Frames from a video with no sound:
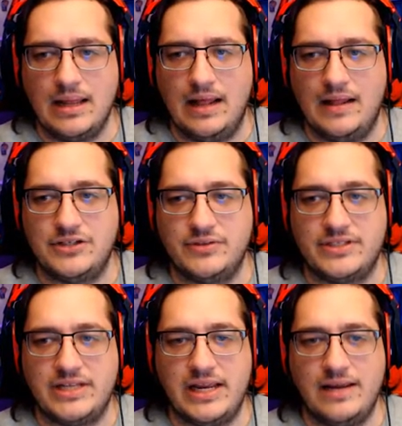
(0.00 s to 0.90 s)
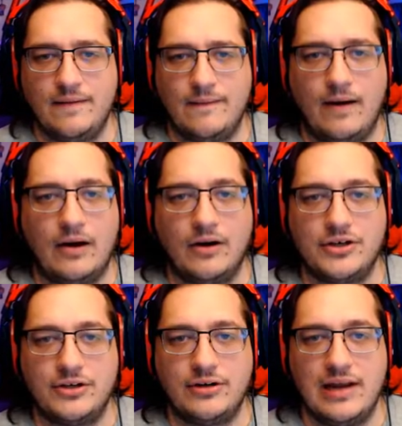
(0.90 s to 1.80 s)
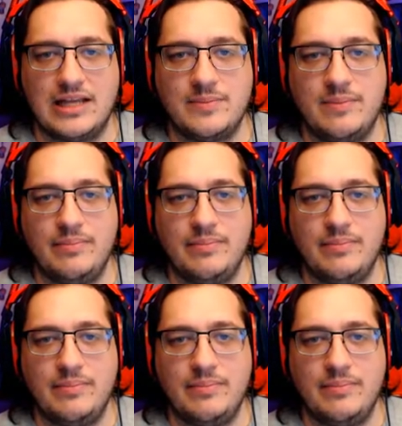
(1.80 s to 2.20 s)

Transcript: And as you see, our hunter has been